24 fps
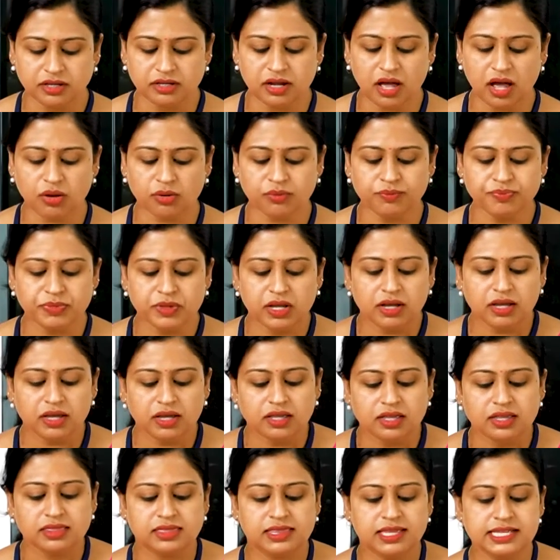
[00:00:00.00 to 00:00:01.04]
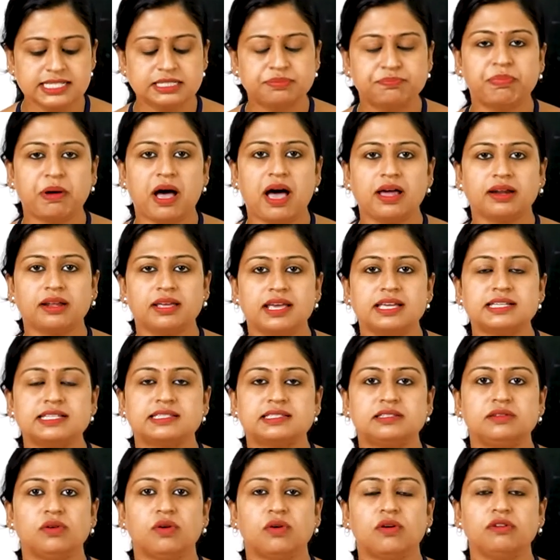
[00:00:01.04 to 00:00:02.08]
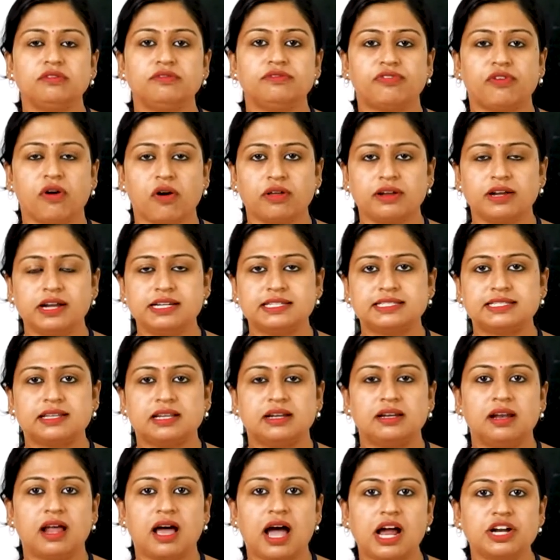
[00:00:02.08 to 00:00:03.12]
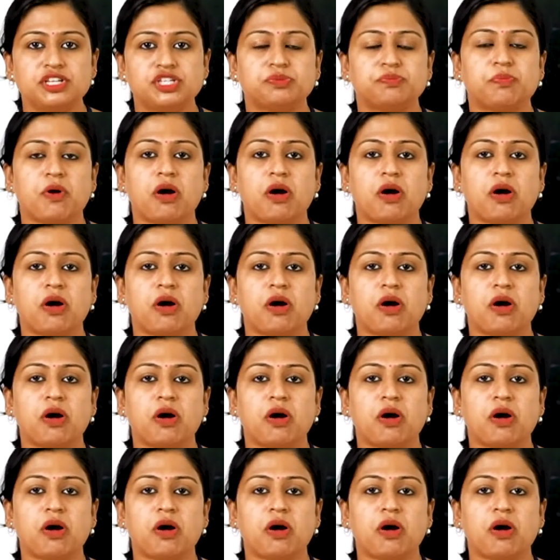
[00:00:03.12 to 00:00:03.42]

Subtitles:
Now this park is known for its large